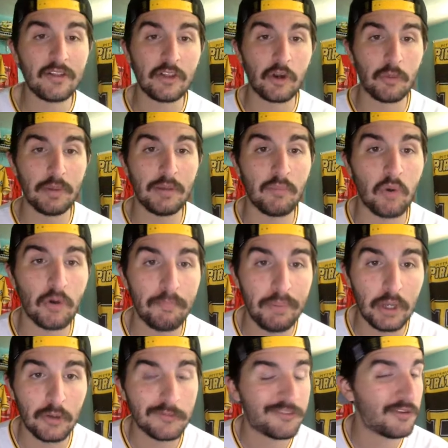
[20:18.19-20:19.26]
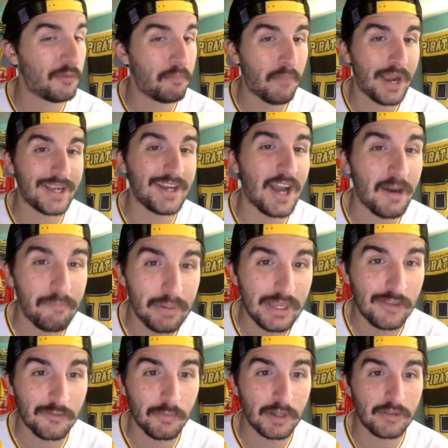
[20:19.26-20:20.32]
a little bit more built, so might not
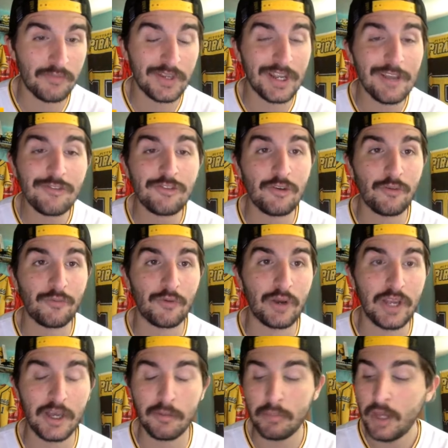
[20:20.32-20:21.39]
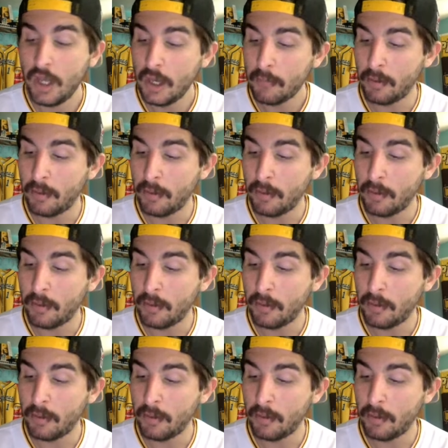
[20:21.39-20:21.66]
be as much of an issue for him.